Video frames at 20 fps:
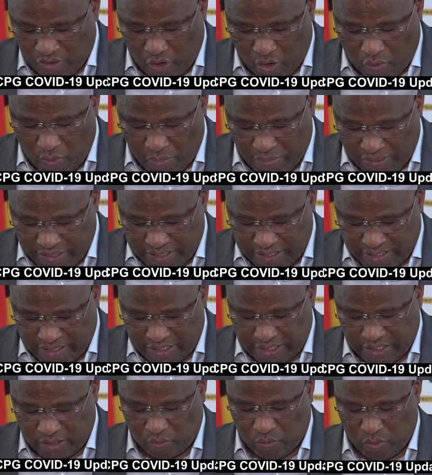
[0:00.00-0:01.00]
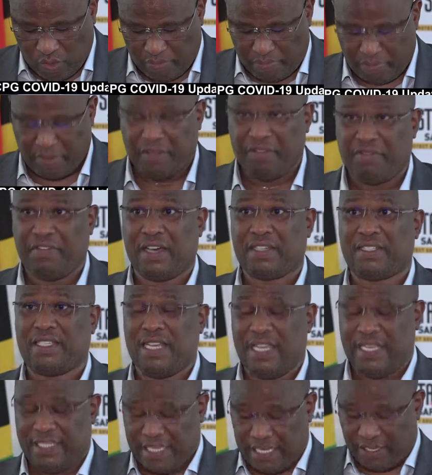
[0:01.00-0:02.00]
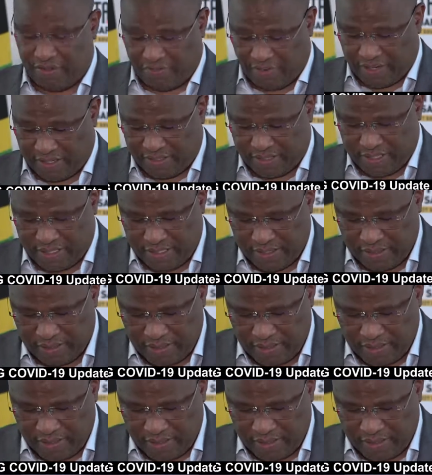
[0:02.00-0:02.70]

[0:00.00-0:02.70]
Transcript: comorbidities will be vaccinated first.